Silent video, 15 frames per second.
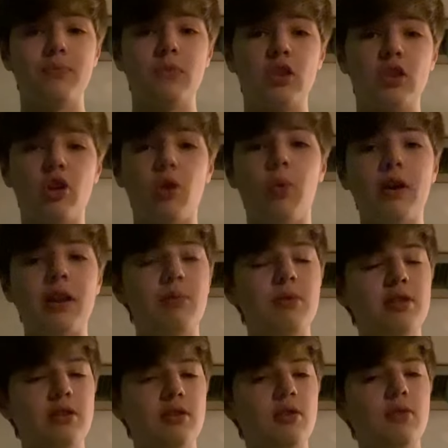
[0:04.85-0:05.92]
So what I
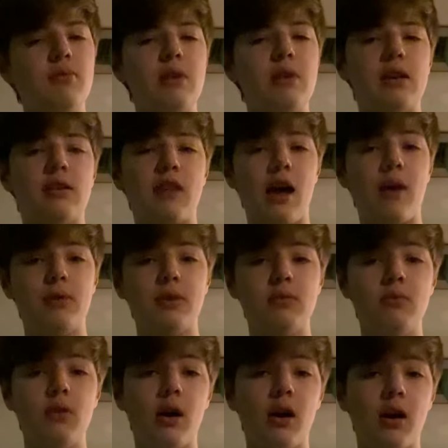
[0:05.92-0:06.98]
would do is I
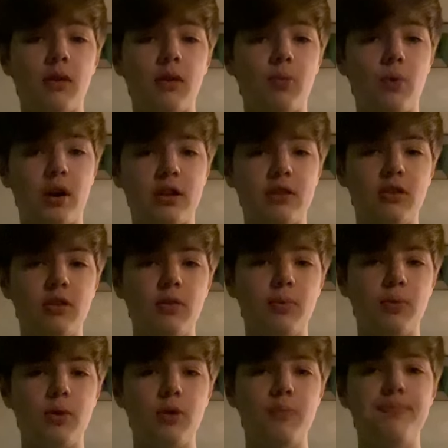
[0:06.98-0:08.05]
would walk into the
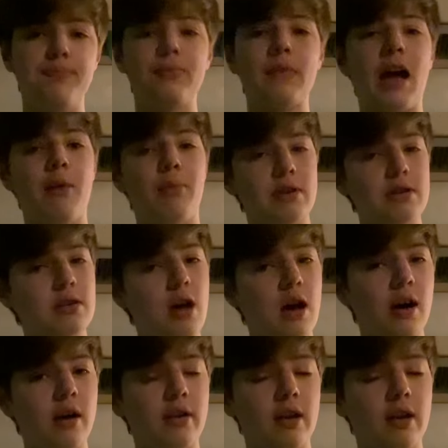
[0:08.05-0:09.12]
room, I would
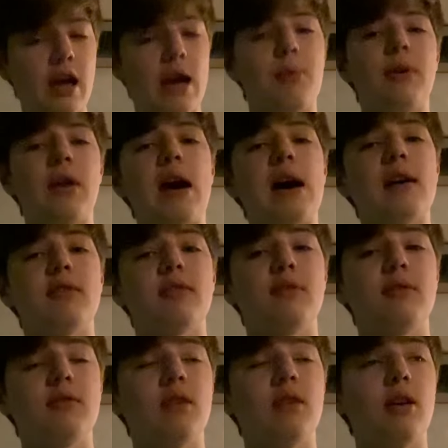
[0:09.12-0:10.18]
knock, I would
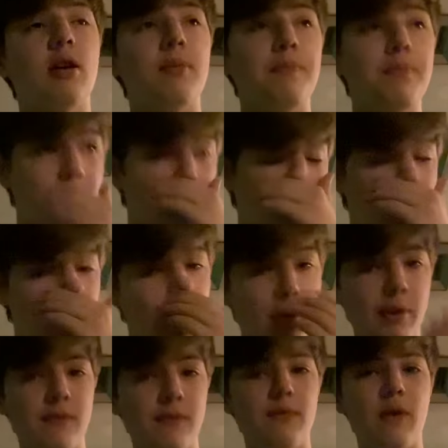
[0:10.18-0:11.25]
ask, I would